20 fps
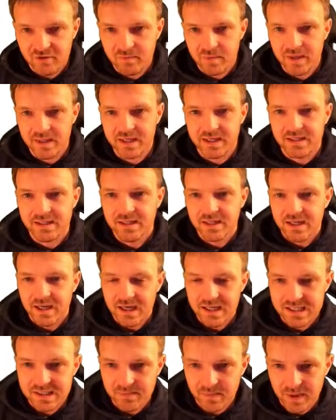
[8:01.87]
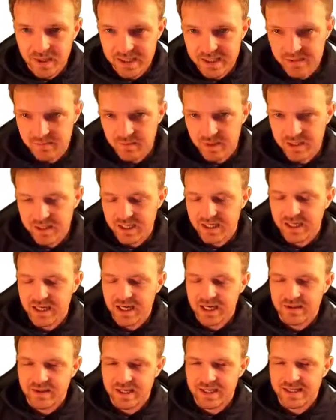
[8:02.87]
mother, a spider mother,
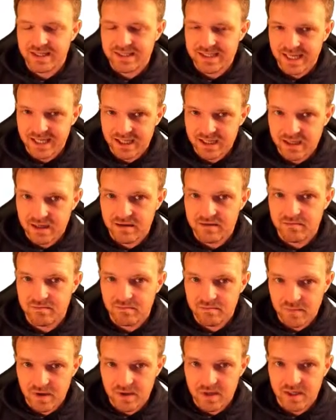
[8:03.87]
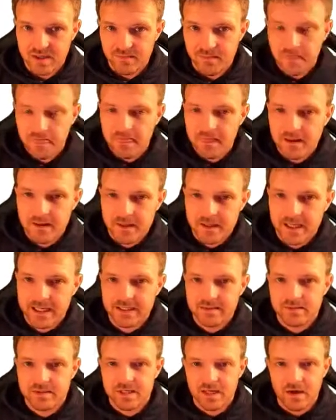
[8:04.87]
and then a delicate mother.
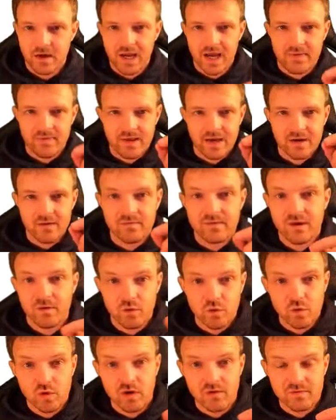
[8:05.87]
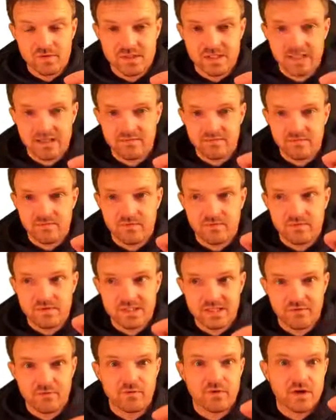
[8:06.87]
Okay, so and they're all obviously
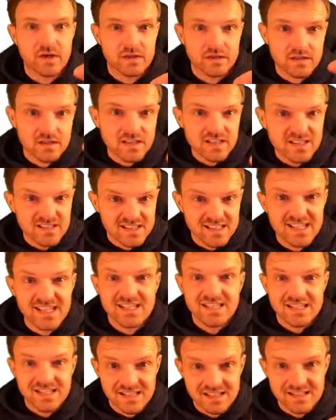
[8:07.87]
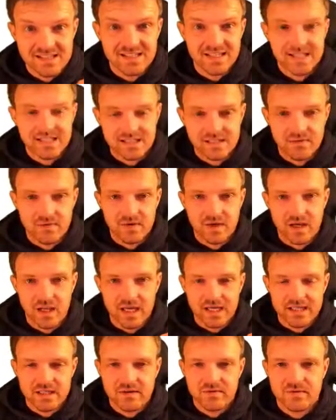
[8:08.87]
different consistencies, if you
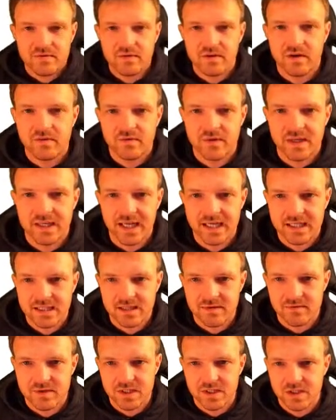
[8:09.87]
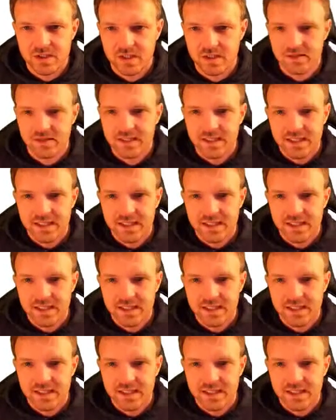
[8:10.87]
like, of connective tissue.